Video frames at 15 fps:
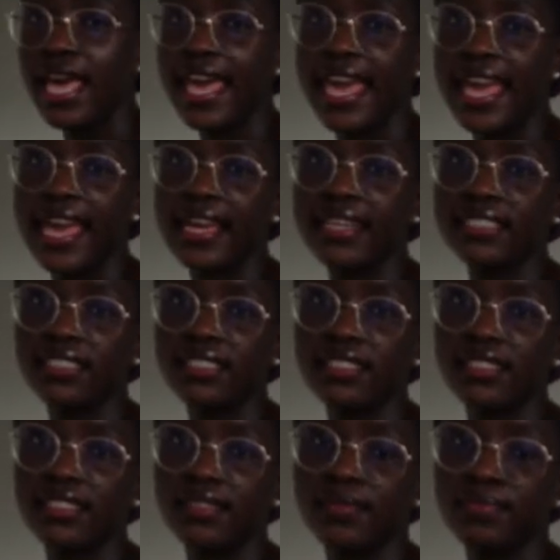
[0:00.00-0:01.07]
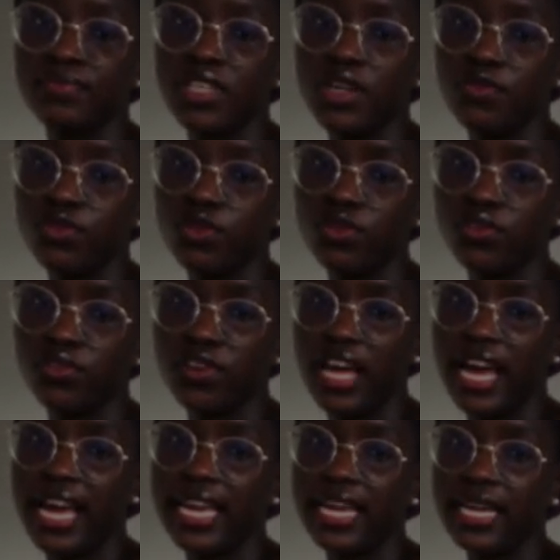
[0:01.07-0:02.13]
and a fruit
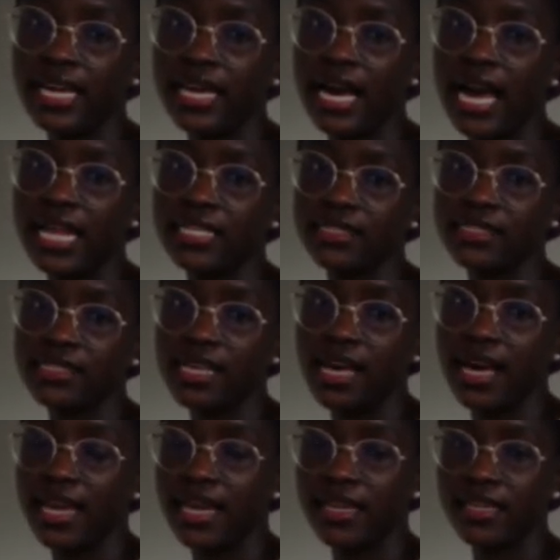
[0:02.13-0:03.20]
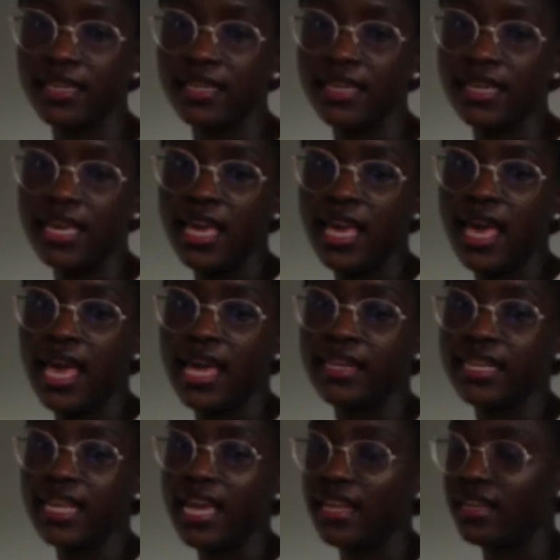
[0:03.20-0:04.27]
fly got inside, and
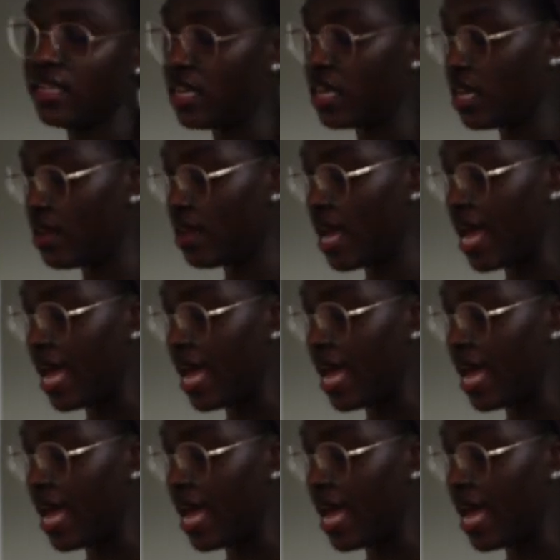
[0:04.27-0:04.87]
then I